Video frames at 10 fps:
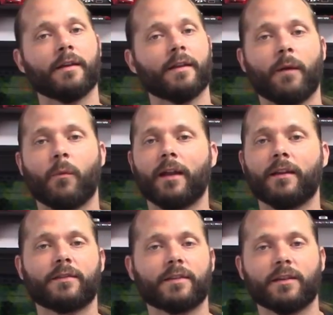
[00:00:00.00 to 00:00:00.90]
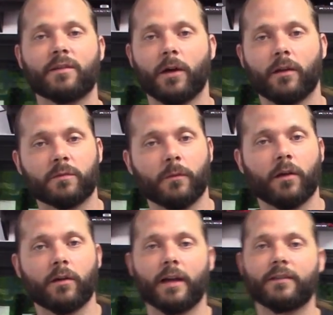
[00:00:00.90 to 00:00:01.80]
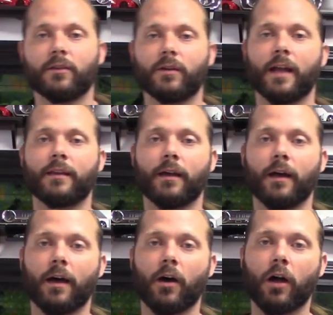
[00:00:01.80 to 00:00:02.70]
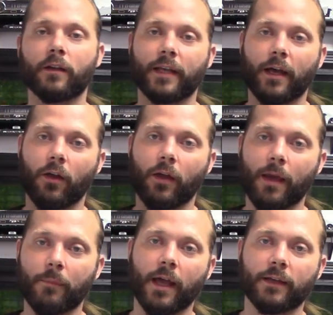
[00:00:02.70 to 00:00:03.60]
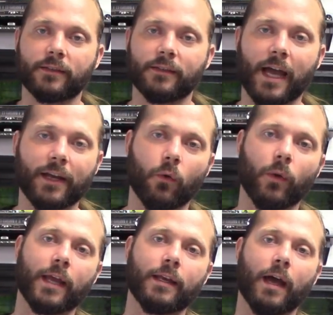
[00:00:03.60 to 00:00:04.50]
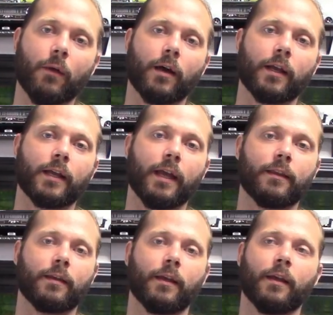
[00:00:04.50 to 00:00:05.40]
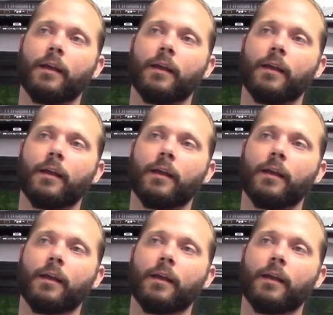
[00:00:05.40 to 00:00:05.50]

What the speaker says: That want list is getting smaller and smaller. I still got the Autel MS908 I want to get.